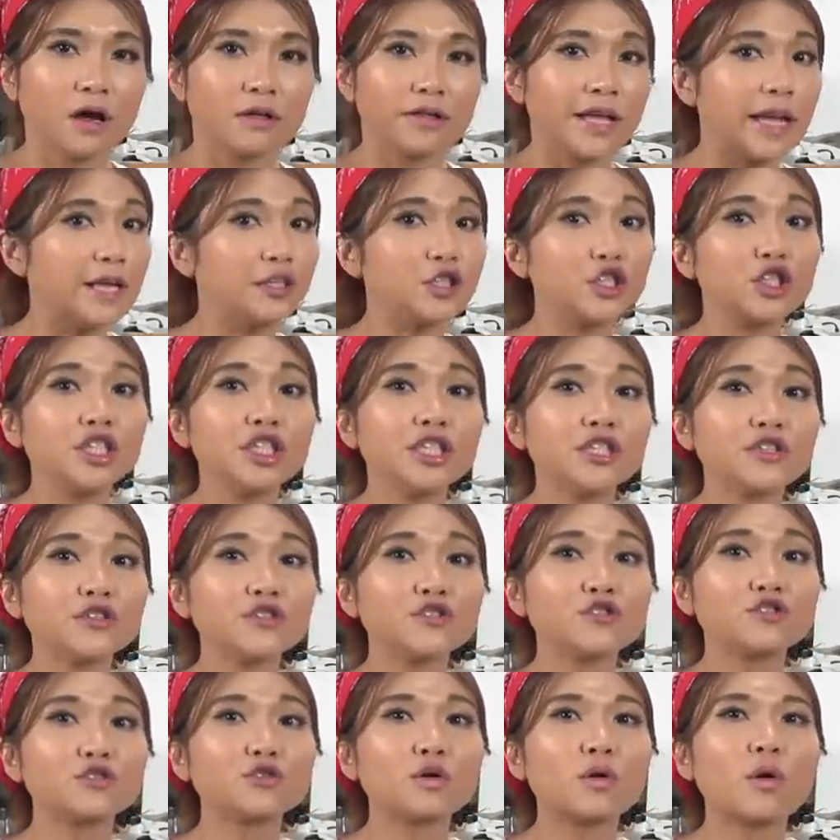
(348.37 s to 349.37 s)
The
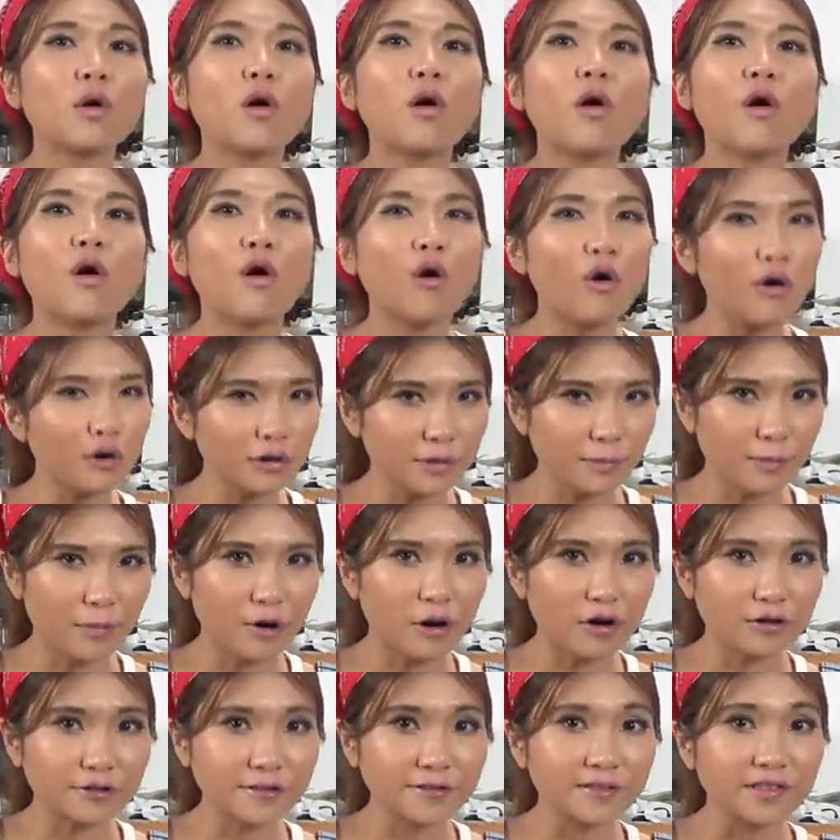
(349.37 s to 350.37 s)
engineers took all the
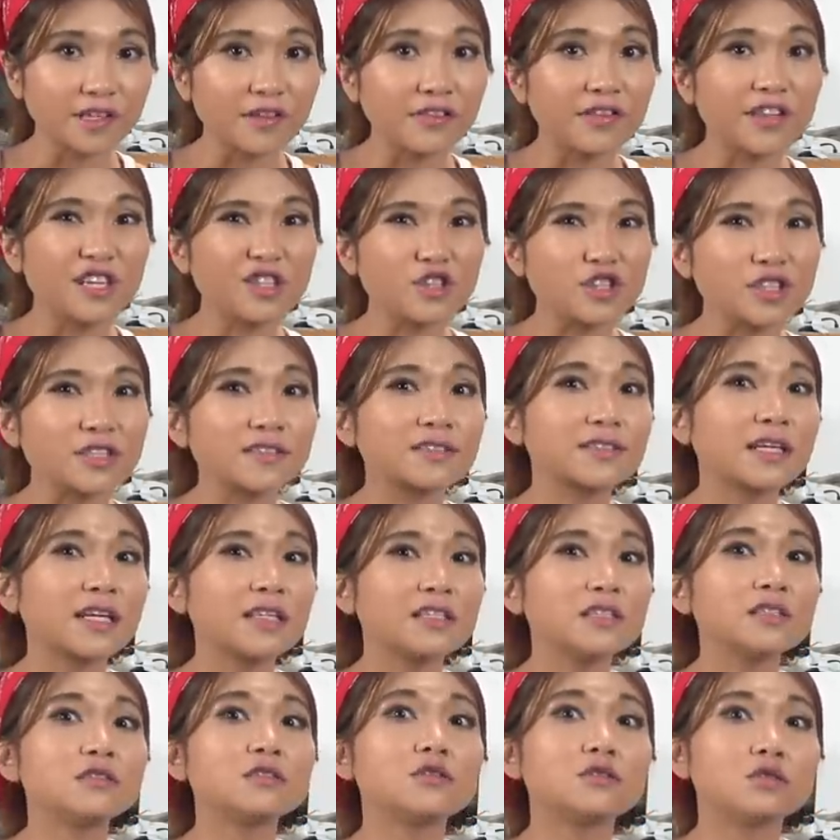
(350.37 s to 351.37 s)
parts they think just
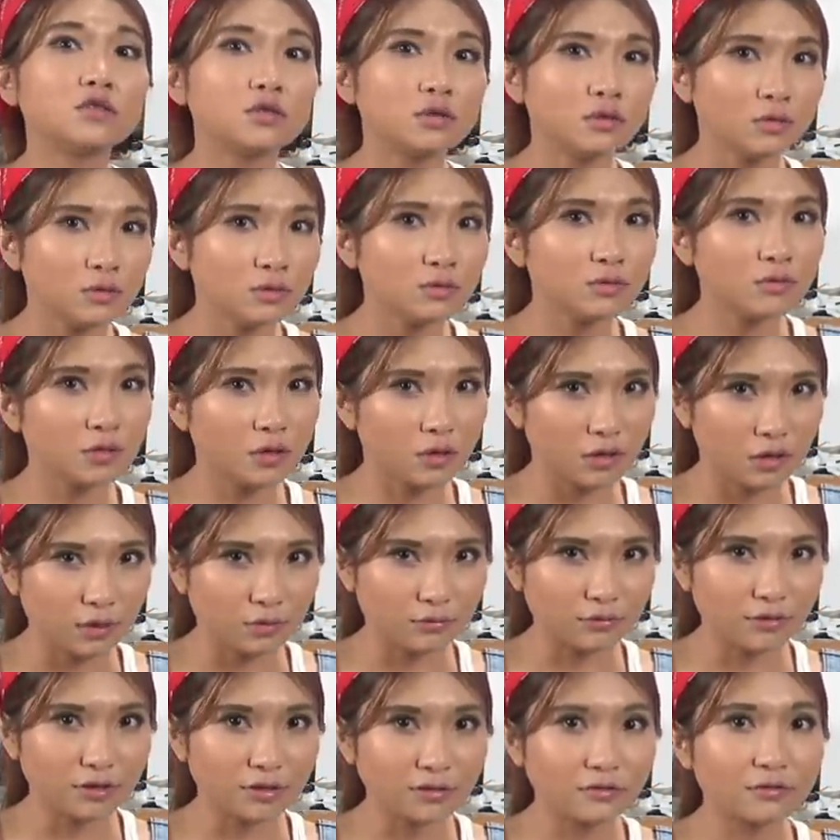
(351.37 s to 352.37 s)
cut it too
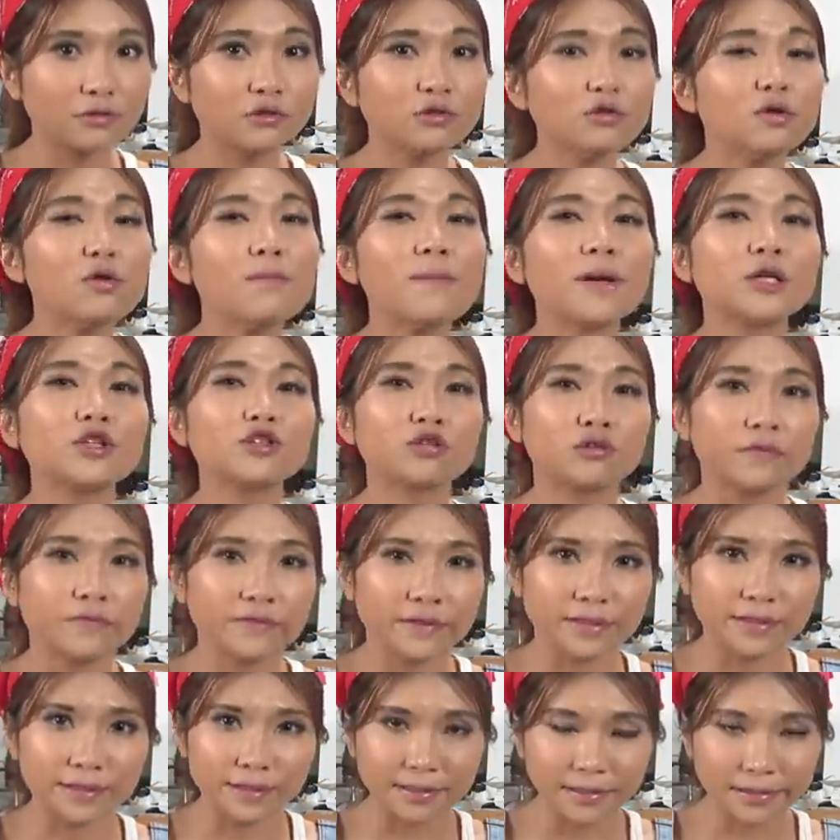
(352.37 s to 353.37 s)
close, too much of
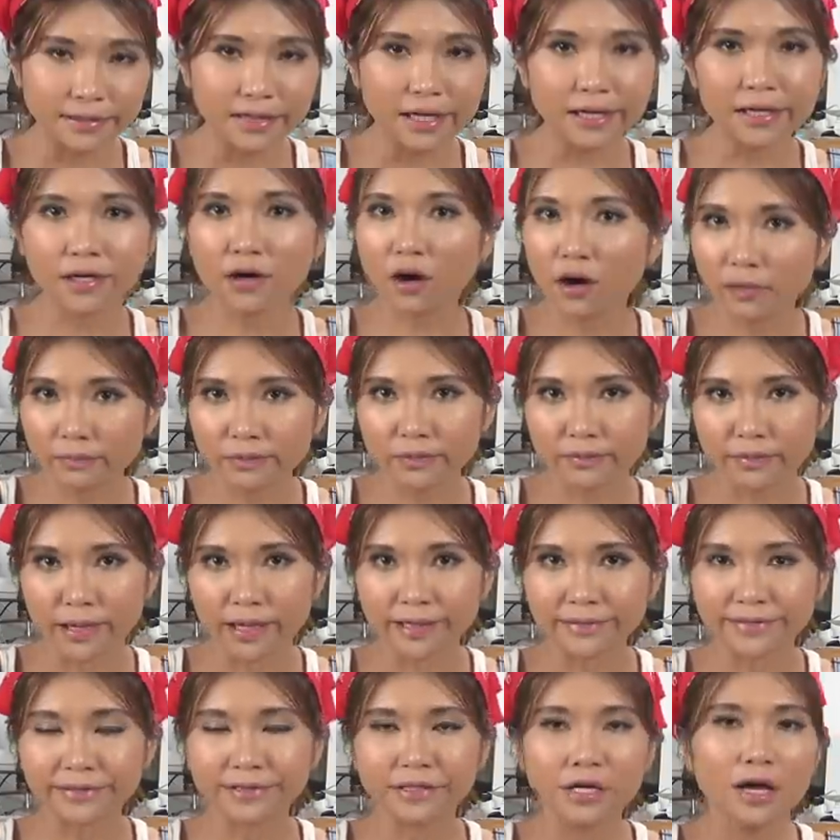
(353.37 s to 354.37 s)
a design
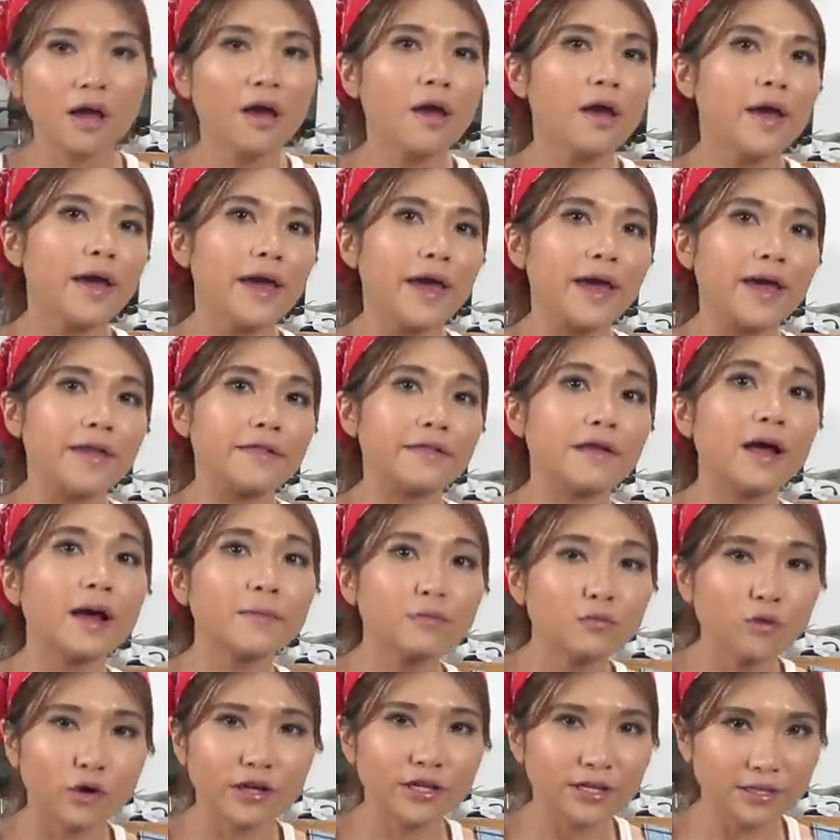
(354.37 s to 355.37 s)
compromise, and
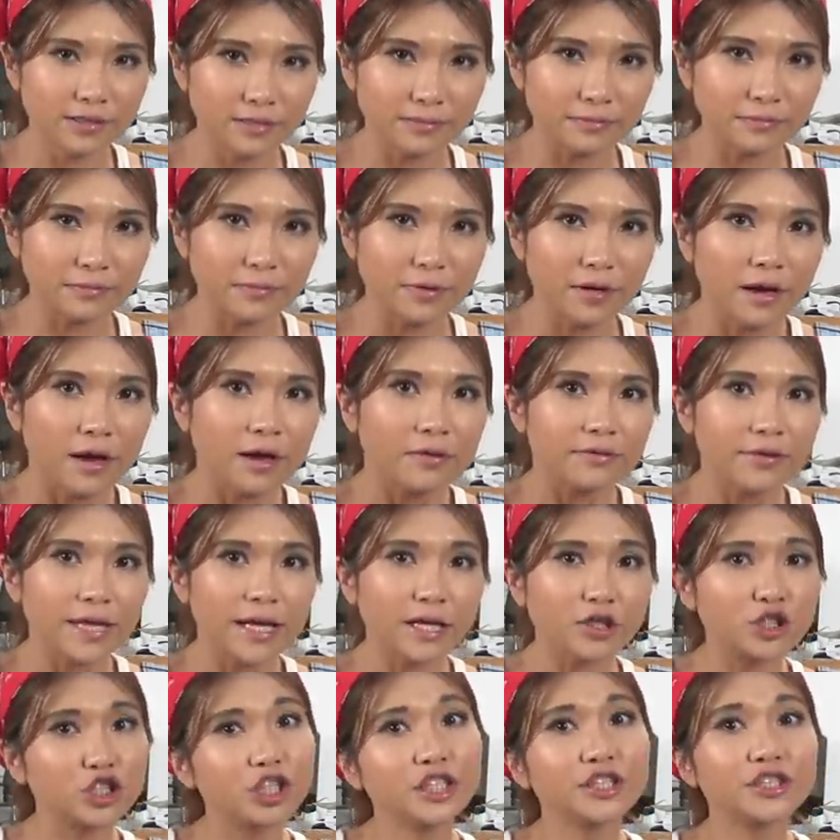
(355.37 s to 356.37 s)
upgraded them.
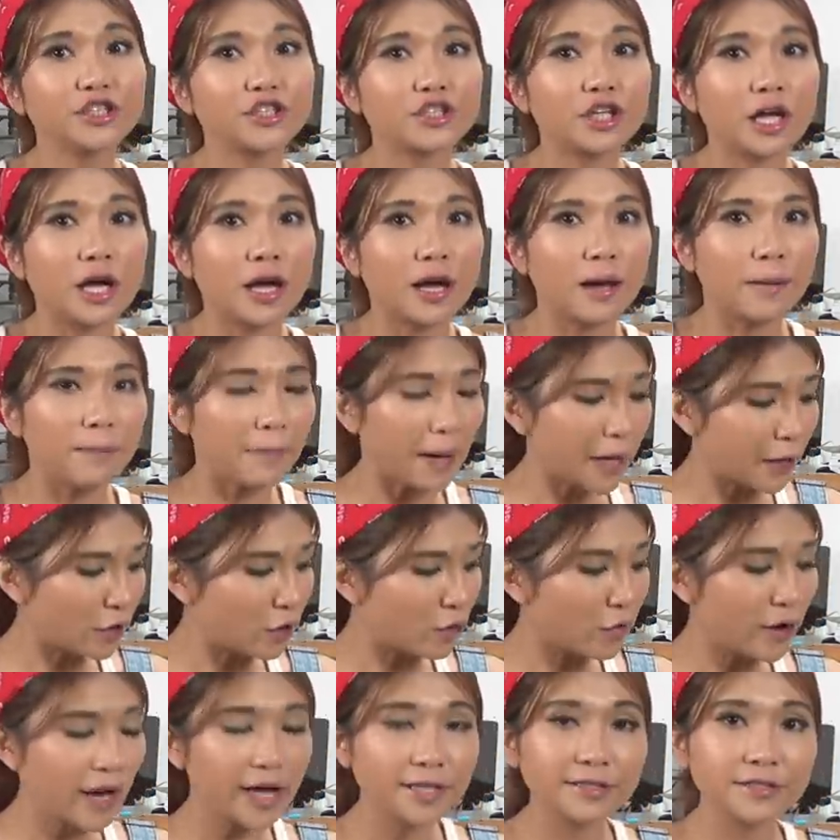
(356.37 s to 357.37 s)
They changed the
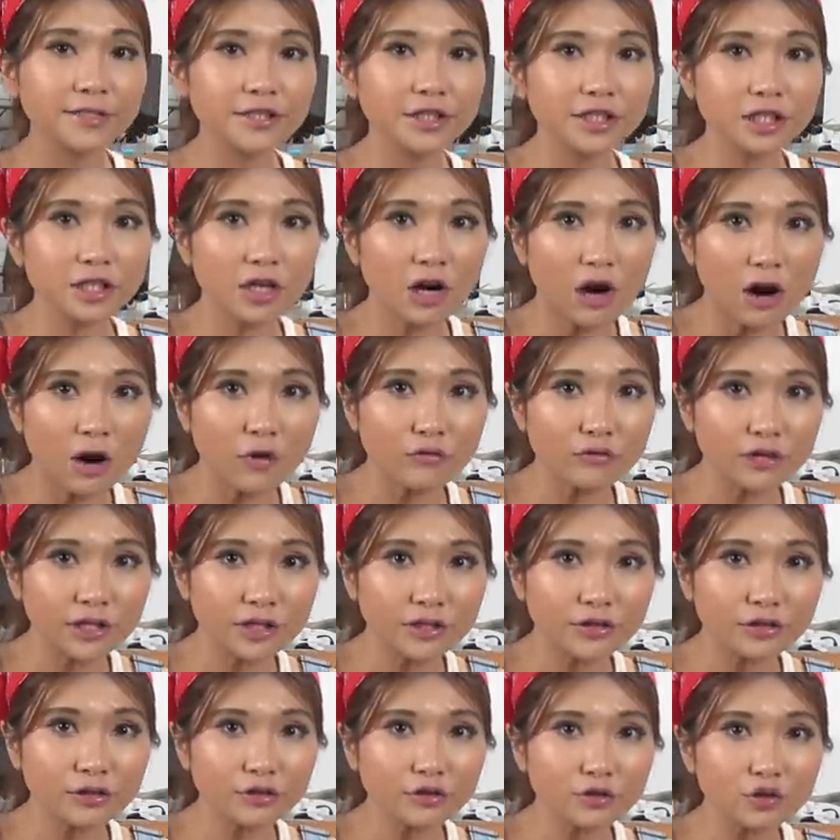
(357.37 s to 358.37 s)
micro SD card
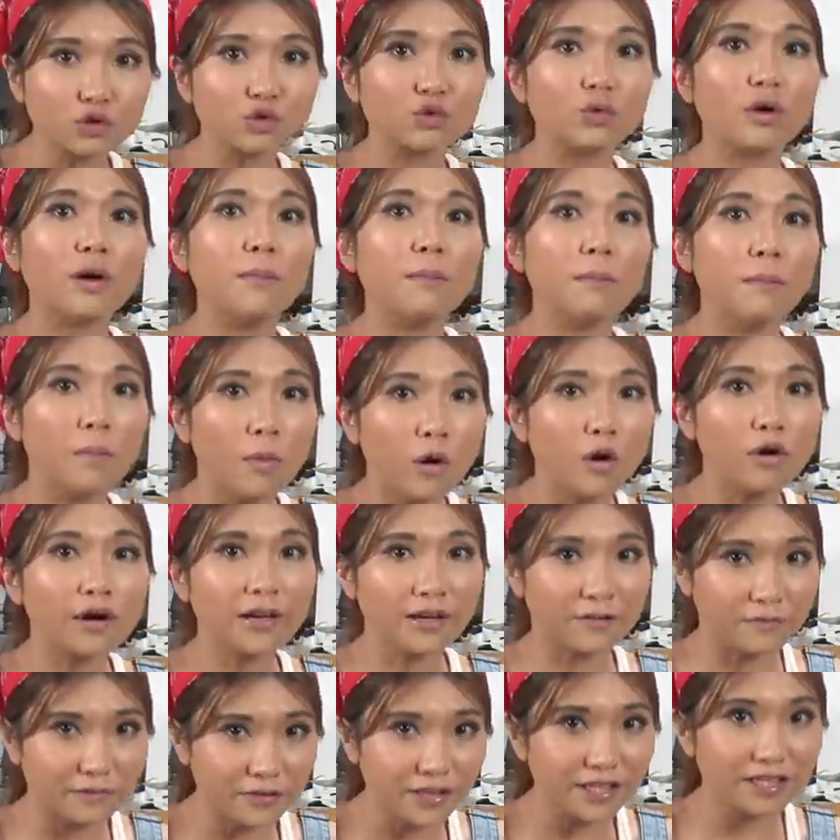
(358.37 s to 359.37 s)
reader to a more
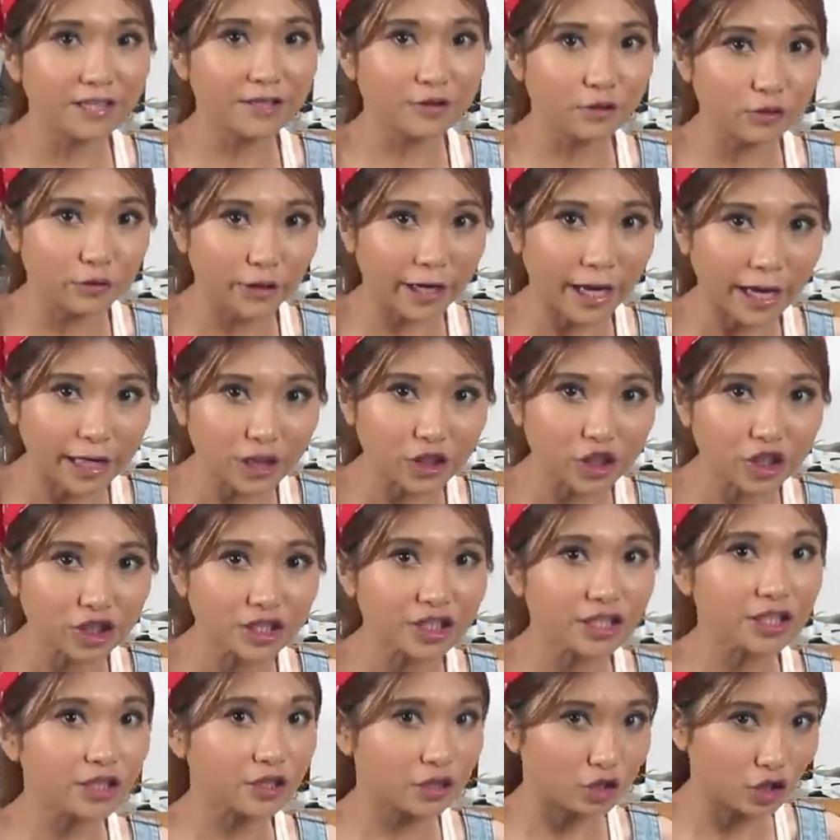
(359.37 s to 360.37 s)
convenient
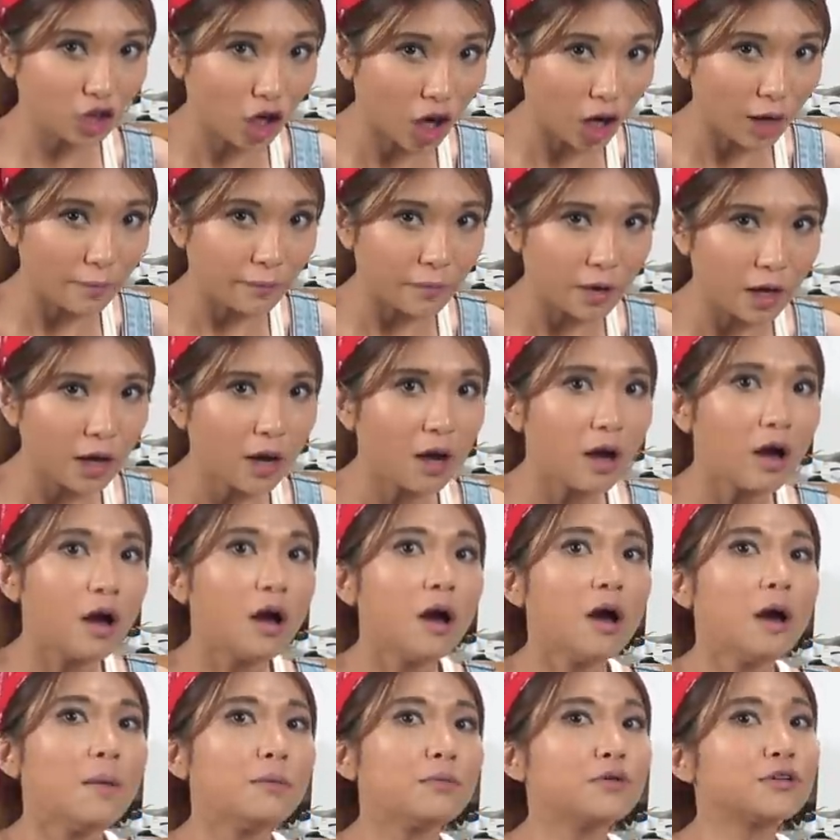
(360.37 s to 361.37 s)
location near the top,
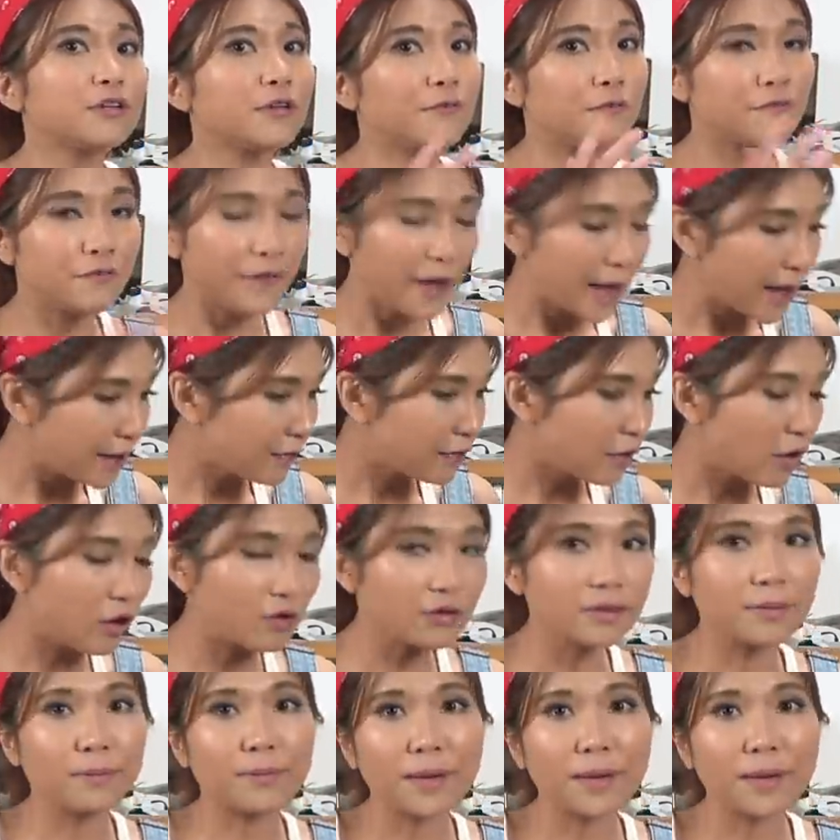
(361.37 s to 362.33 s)
put a fan on the